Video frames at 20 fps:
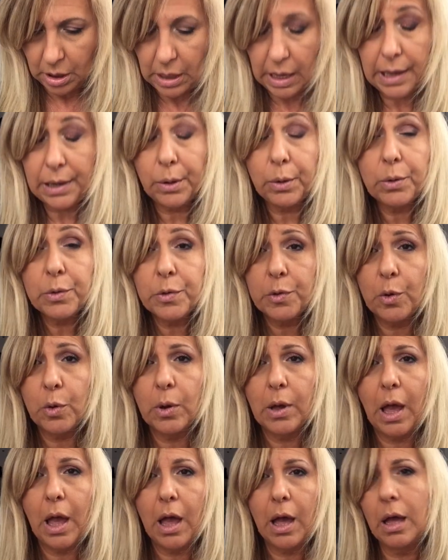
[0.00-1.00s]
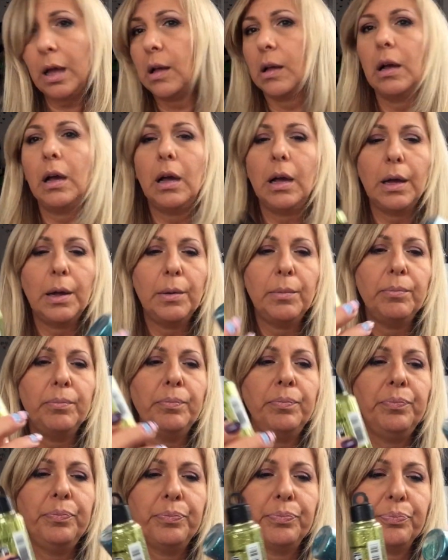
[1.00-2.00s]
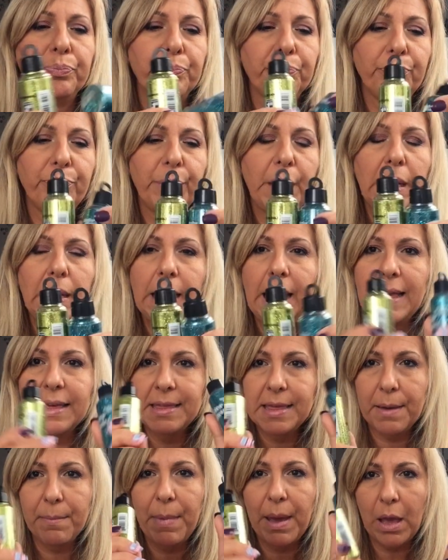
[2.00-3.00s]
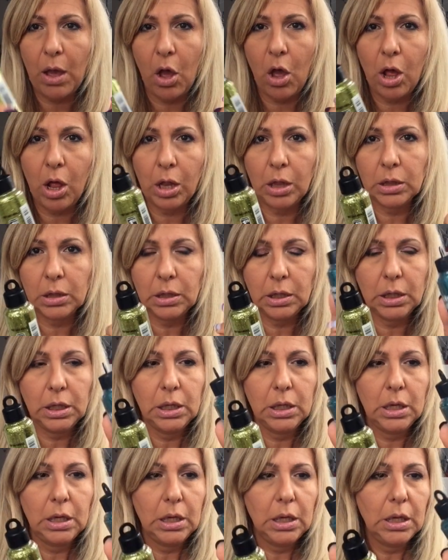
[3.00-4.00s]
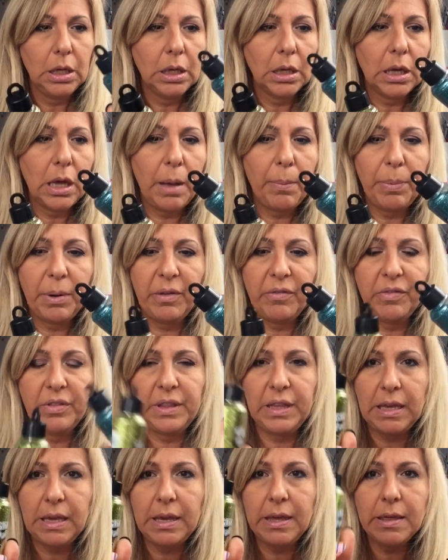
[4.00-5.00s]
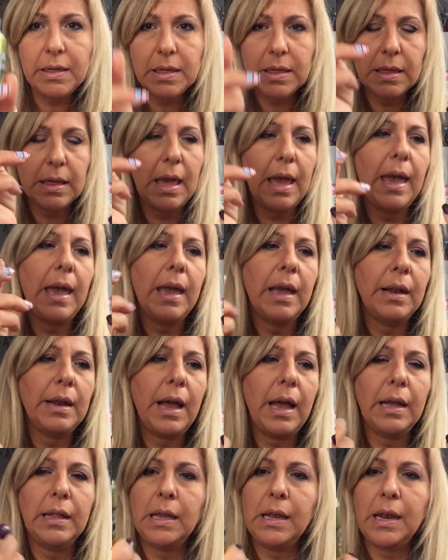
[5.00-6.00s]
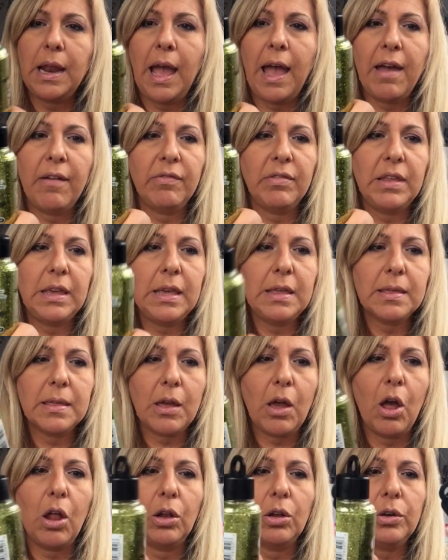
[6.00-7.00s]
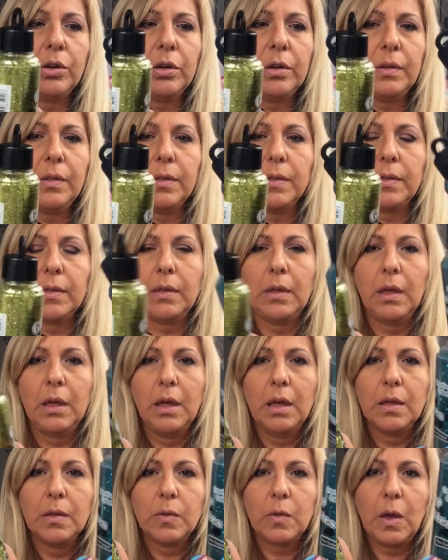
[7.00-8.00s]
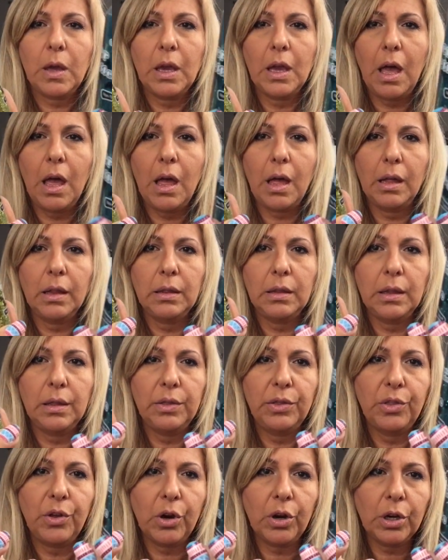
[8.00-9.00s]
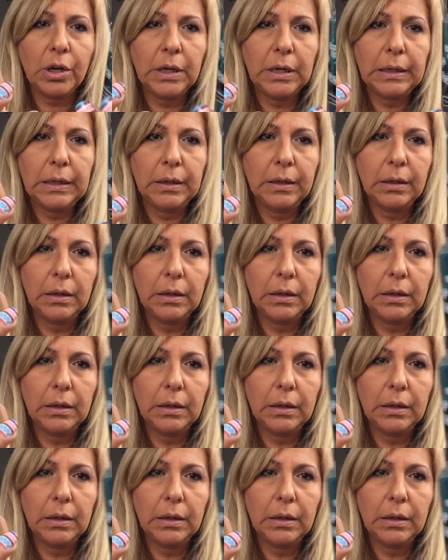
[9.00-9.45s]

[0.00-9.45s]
I also got last time I hauled a couple of these, and I didn't have these colors, so I got the dark